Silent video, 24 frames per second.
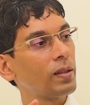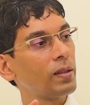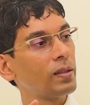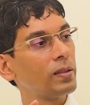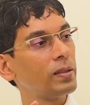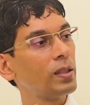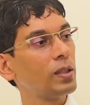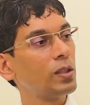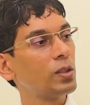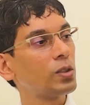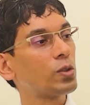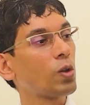
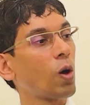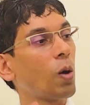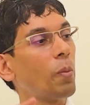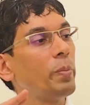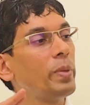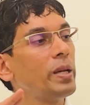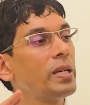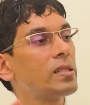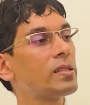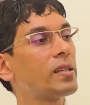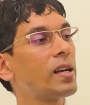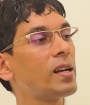the
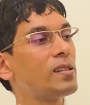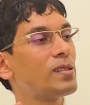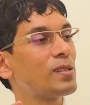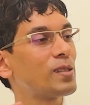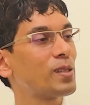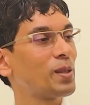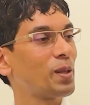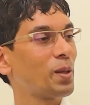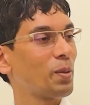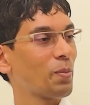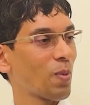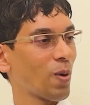zombie cells
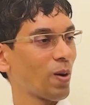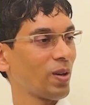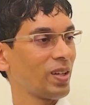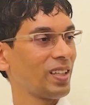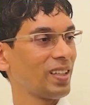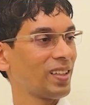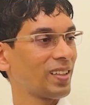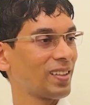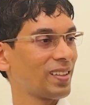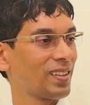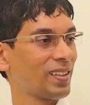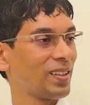in the body.
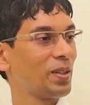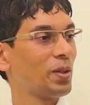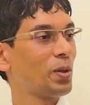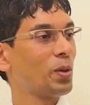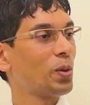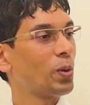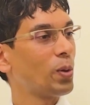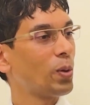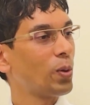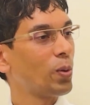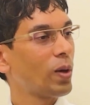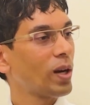
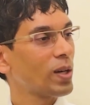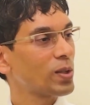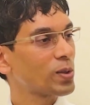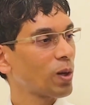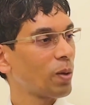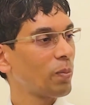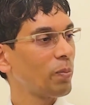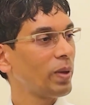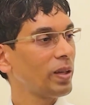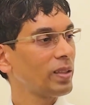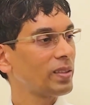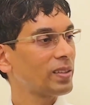Who are
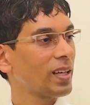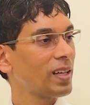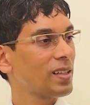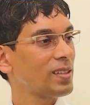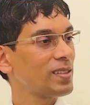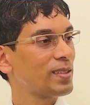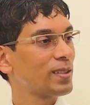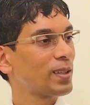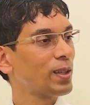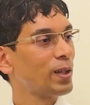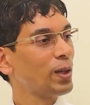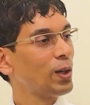zombie
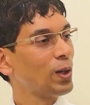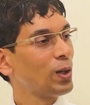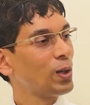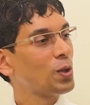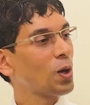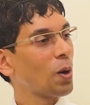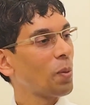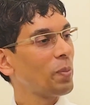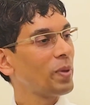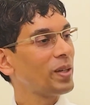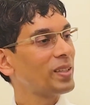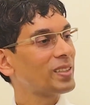cells?
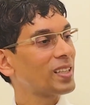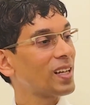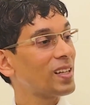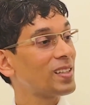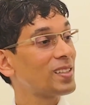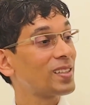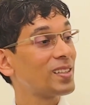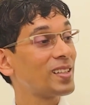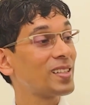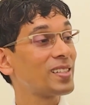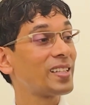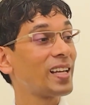Zombie cells
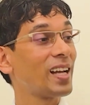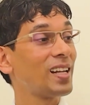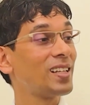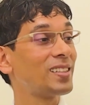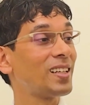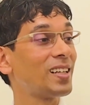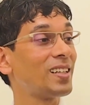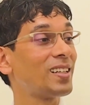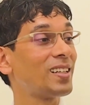are the cells that